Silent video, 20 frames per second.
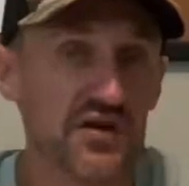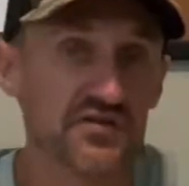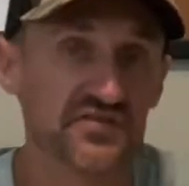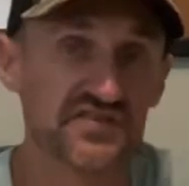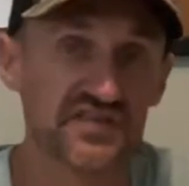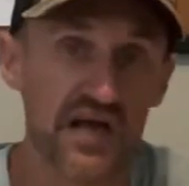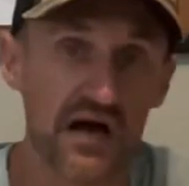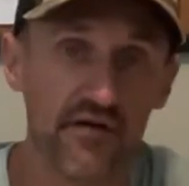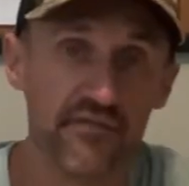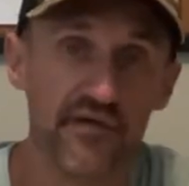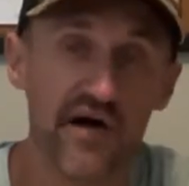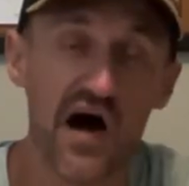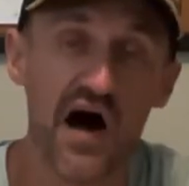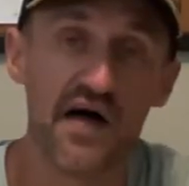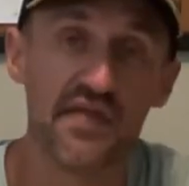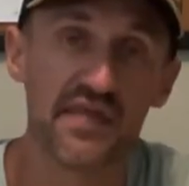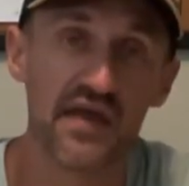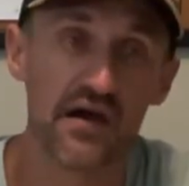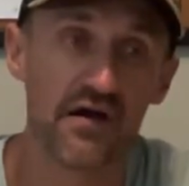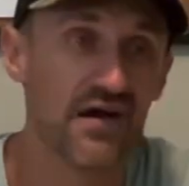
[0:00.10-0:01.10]
yourself
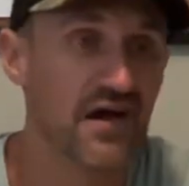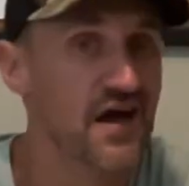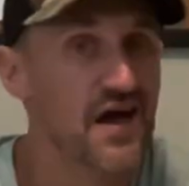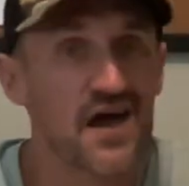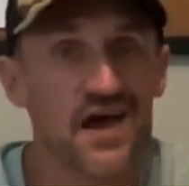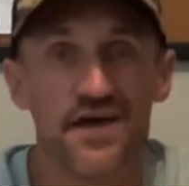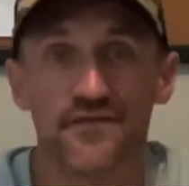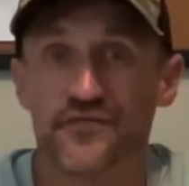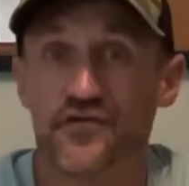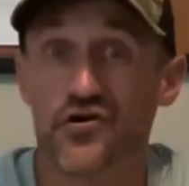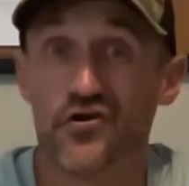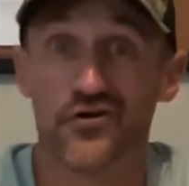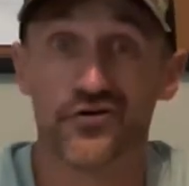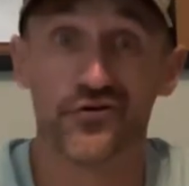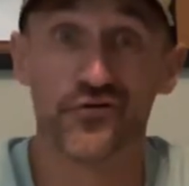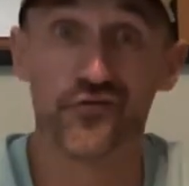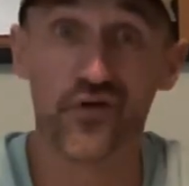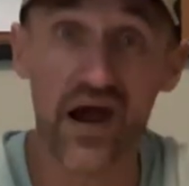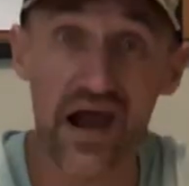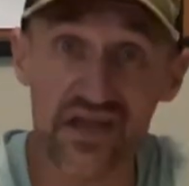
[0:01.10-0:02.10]
on there. If you're in
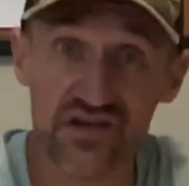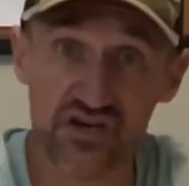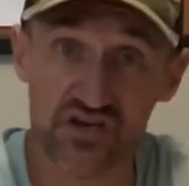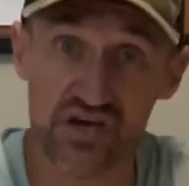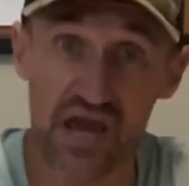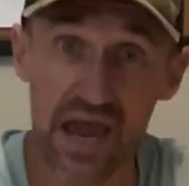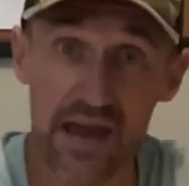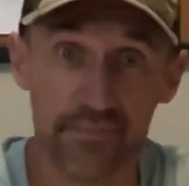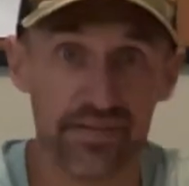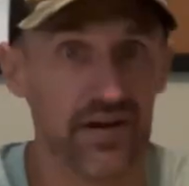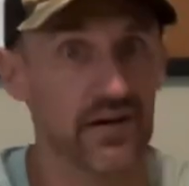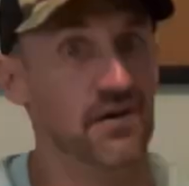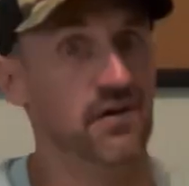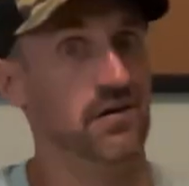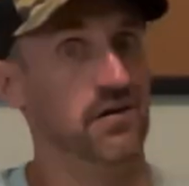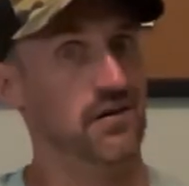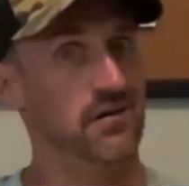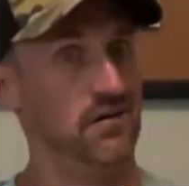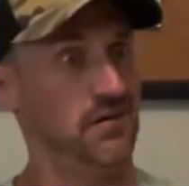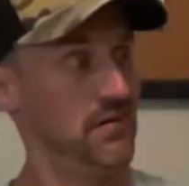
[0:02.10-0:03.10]
great shape, bam!
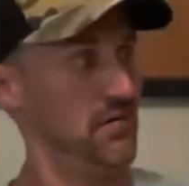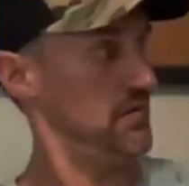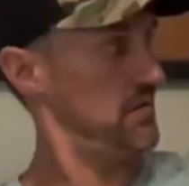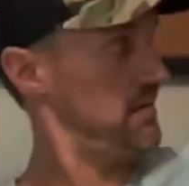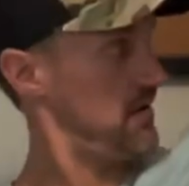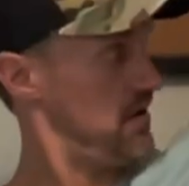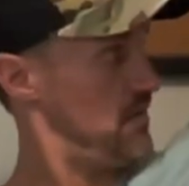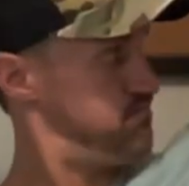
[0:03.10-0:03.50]
Howdy